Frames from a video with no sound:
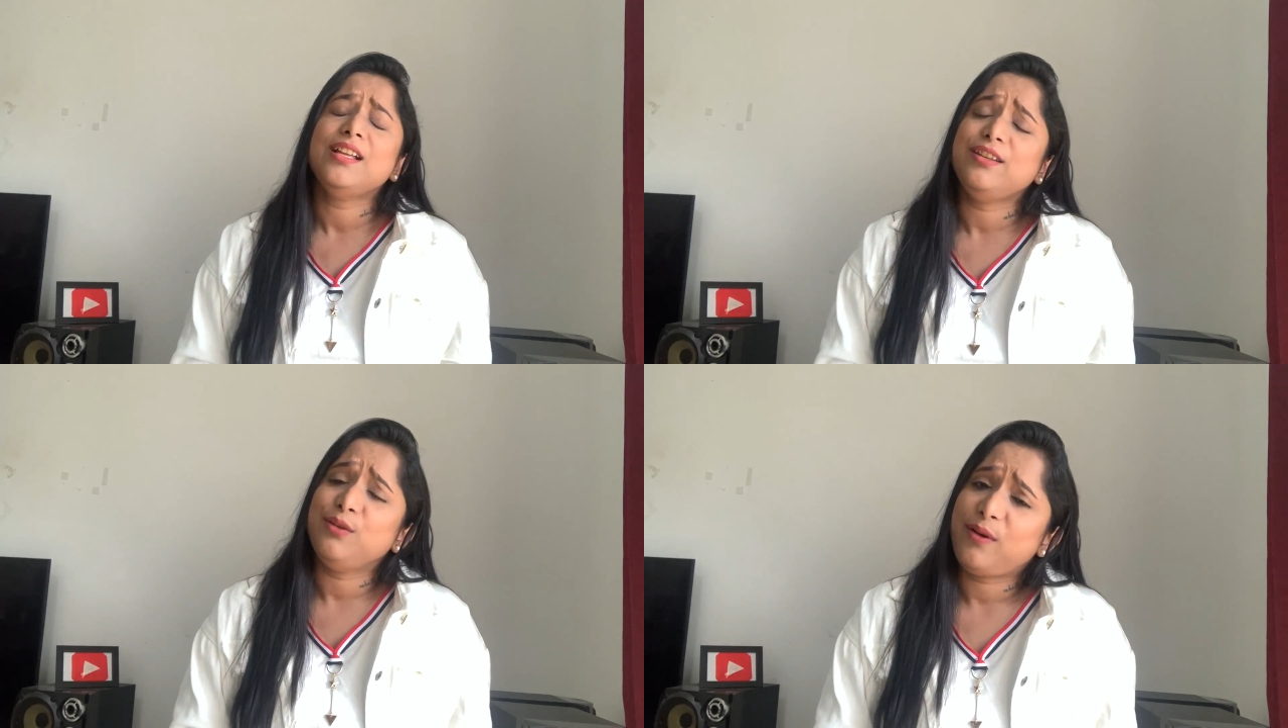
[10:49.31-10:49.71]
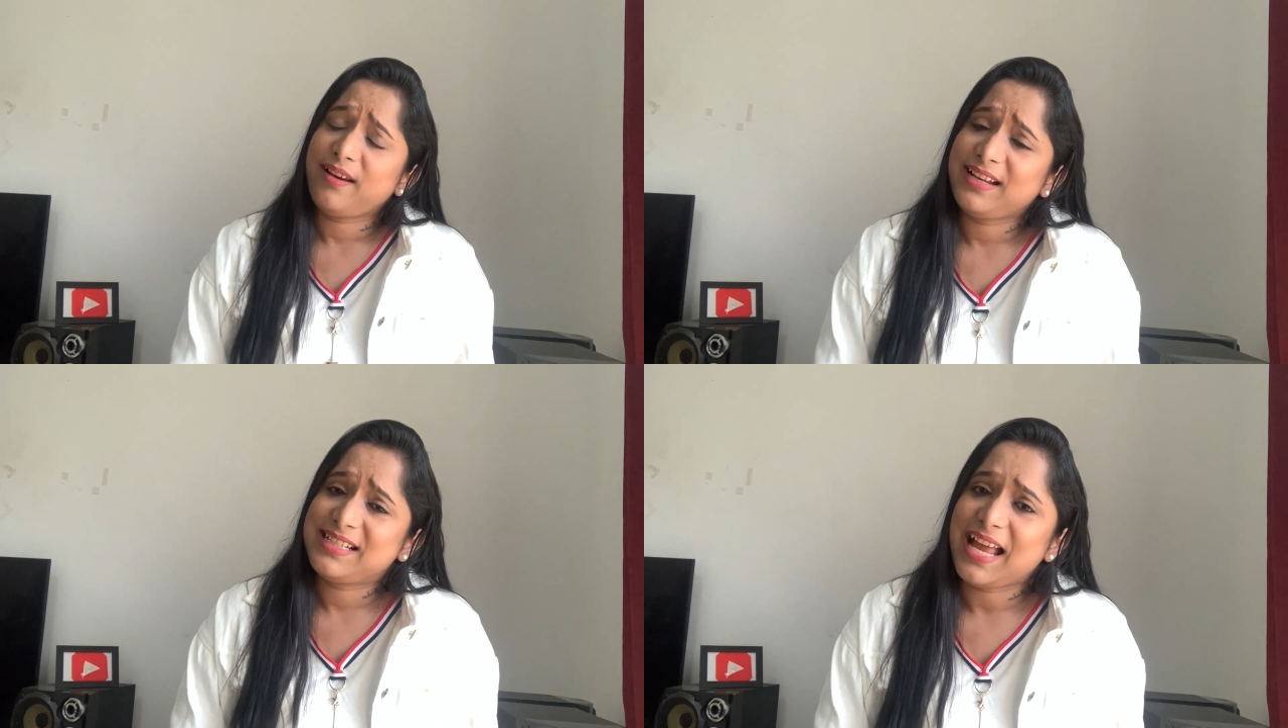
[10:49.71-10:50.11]
Not
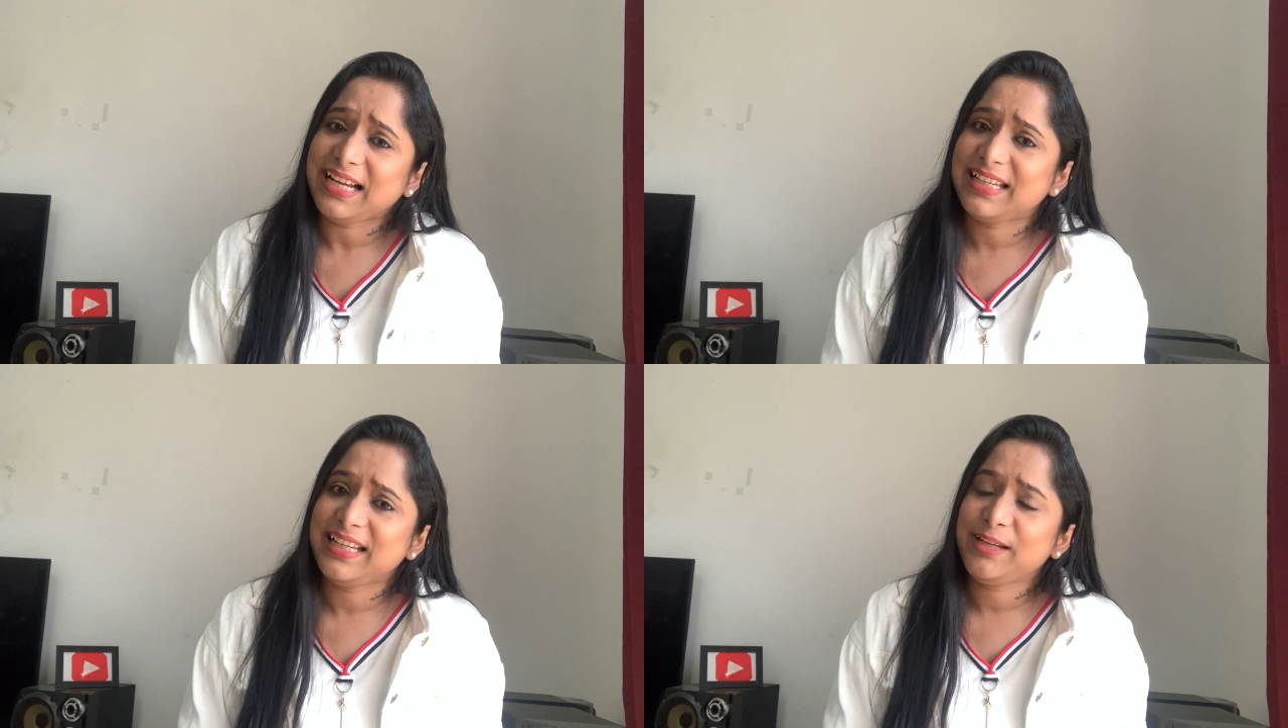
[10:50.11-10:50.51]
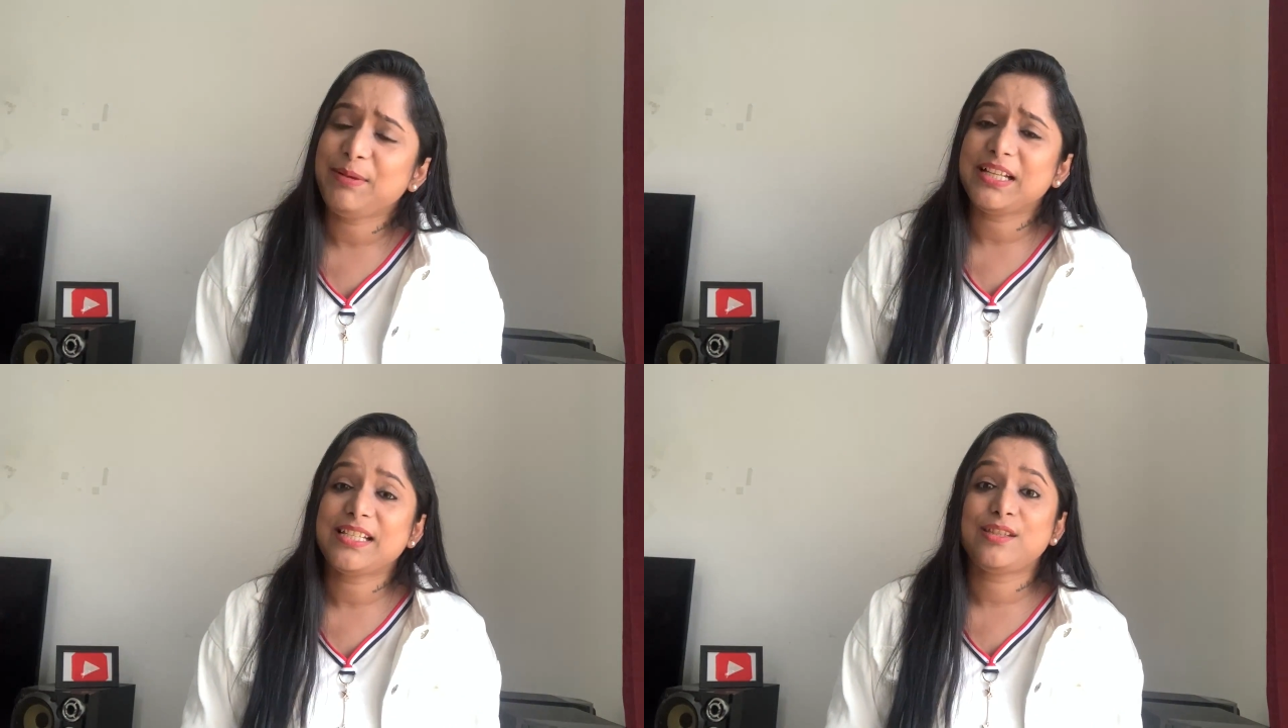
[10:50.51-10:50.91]
exactly,
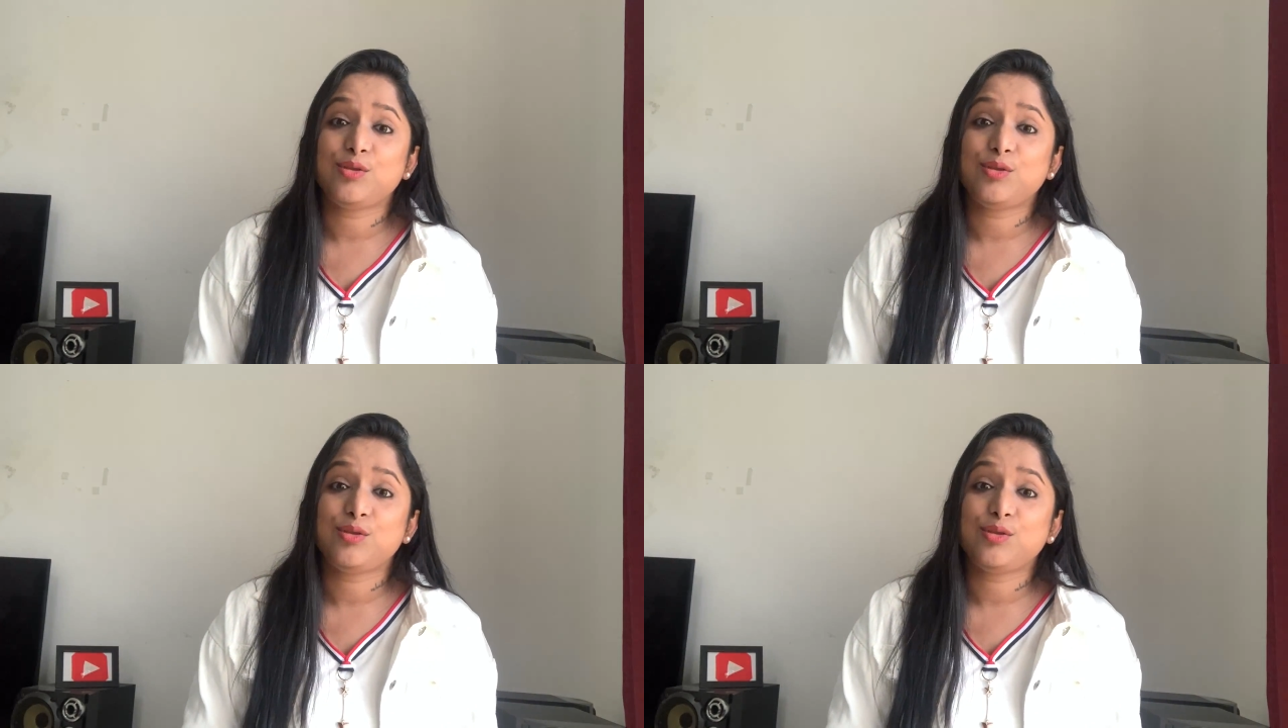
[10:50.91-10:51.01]
because